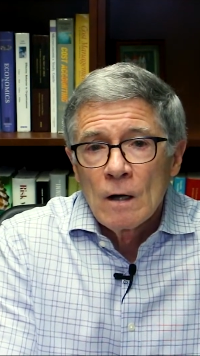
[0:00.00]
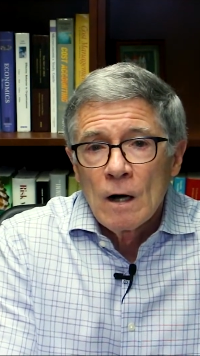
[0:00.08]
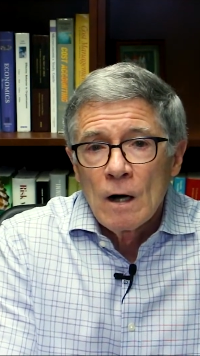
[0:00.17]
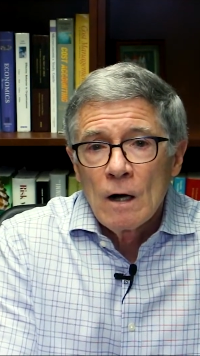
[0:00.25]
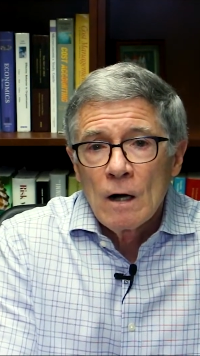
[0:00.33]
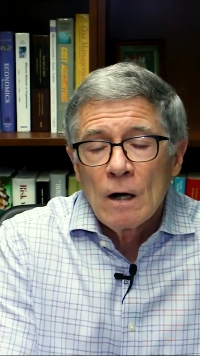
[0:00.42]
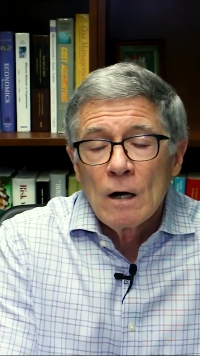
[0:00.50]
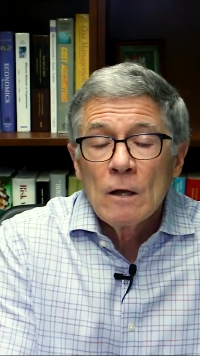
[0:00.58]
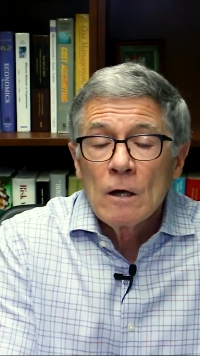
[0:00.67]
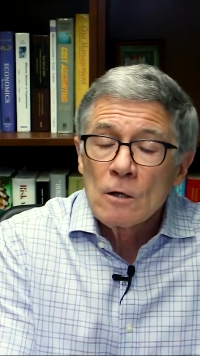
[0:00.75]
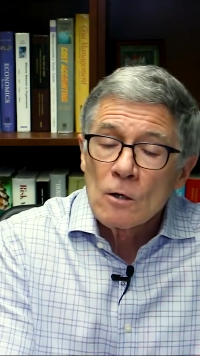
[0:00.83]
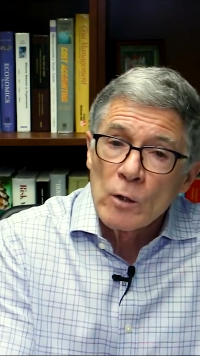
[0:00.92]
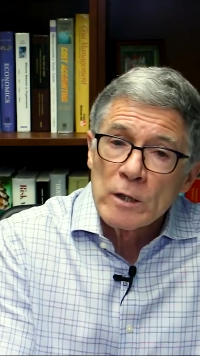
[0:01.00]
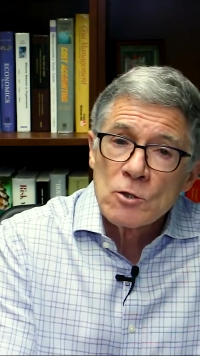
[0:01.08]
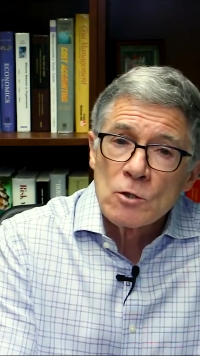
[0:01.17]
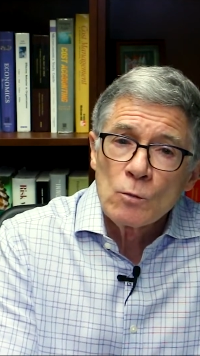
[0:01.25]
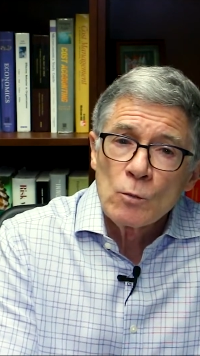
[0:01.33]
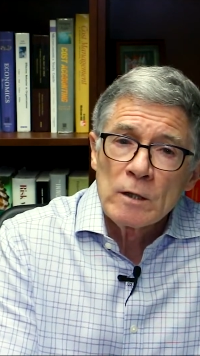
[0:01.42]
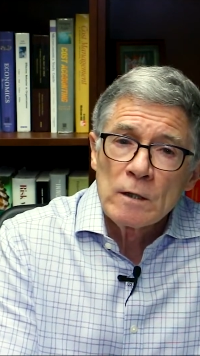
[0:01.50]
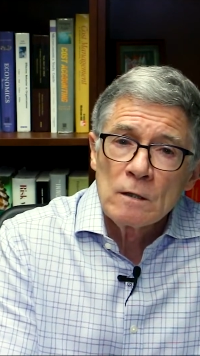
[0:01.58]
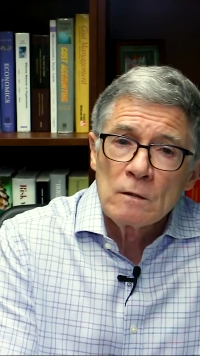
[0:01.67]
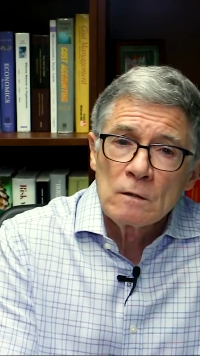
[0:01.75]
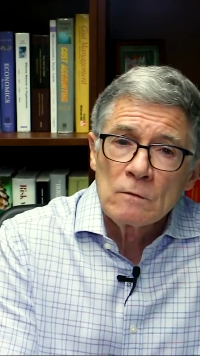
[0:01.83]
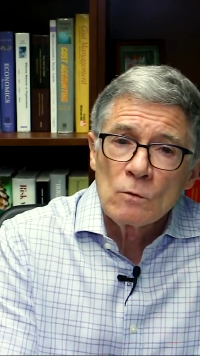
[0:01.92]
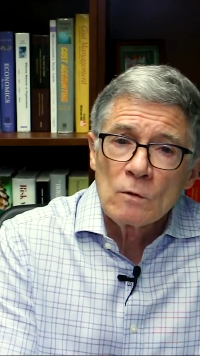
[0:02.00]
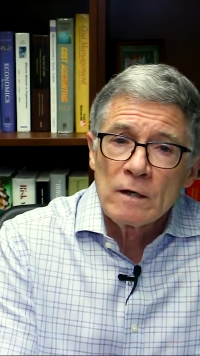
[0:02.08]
Another question we